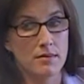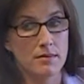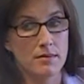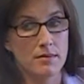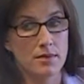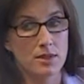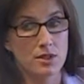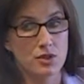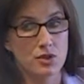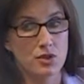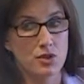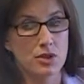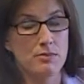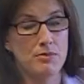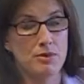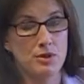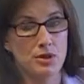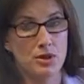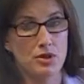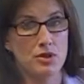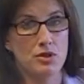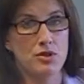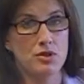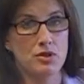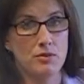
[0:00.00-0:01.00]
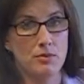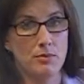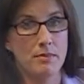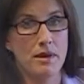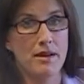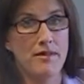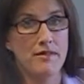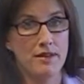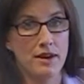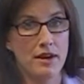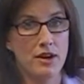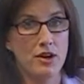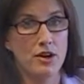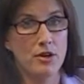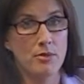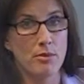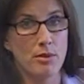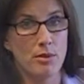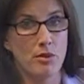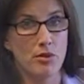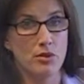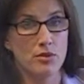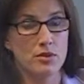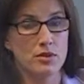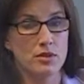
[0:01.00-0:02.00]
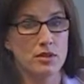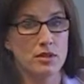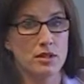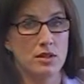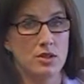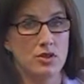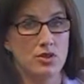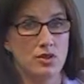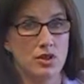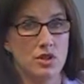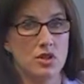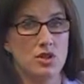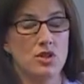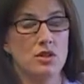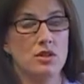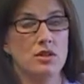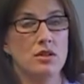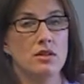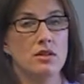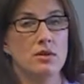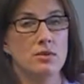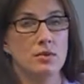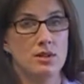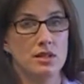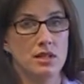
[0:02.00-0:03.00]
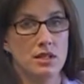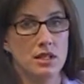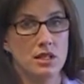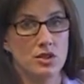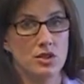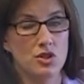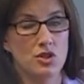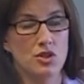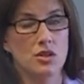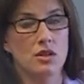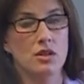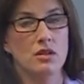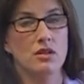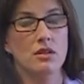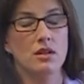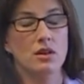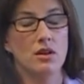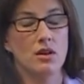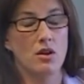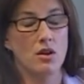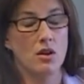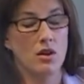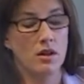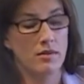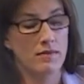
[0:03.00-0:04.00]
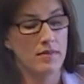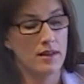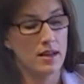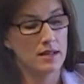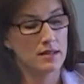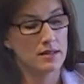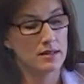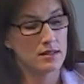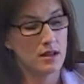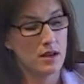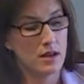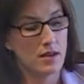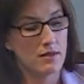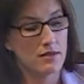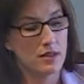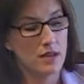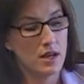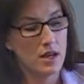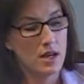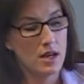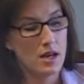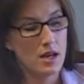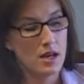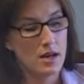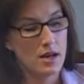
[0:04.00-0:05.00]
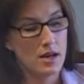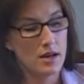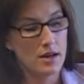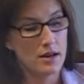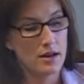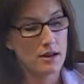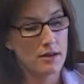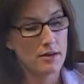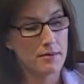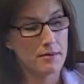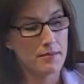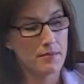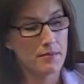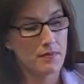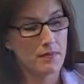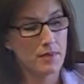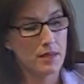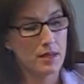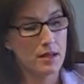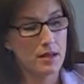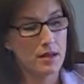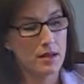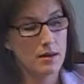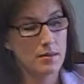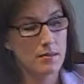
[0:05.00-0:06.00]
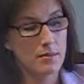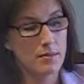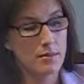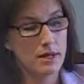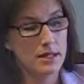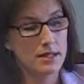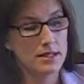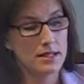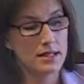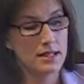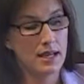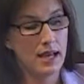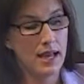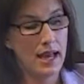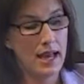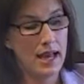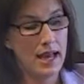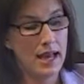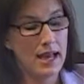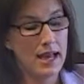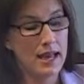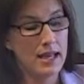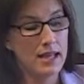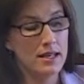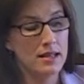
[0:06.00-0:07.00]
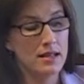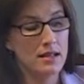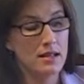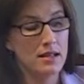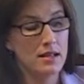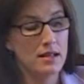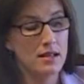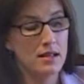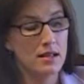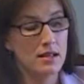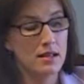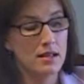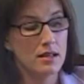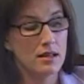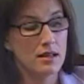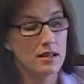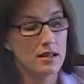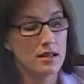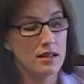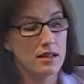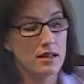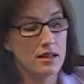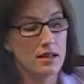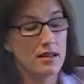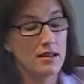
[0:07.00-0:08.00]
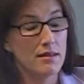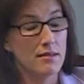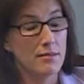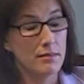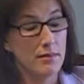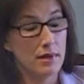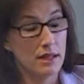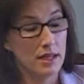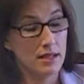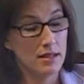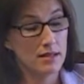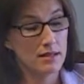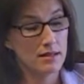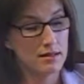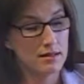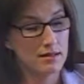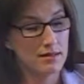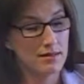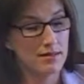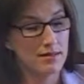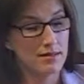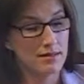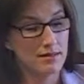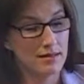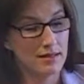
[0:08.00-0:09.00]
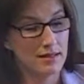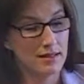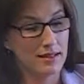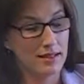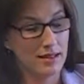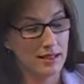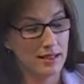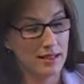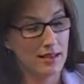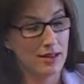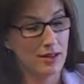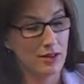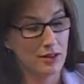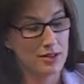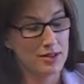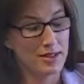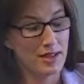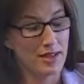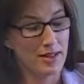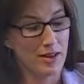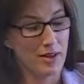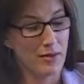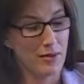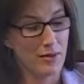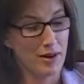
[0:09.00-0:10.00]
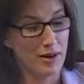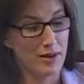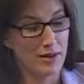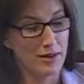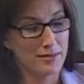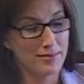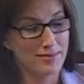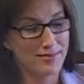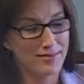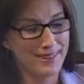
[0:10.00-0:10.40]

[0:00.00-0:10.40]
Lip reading: descriptors, my variables, the attrition, the retention, and all of that stuff. But to add meet, again I'll say that word,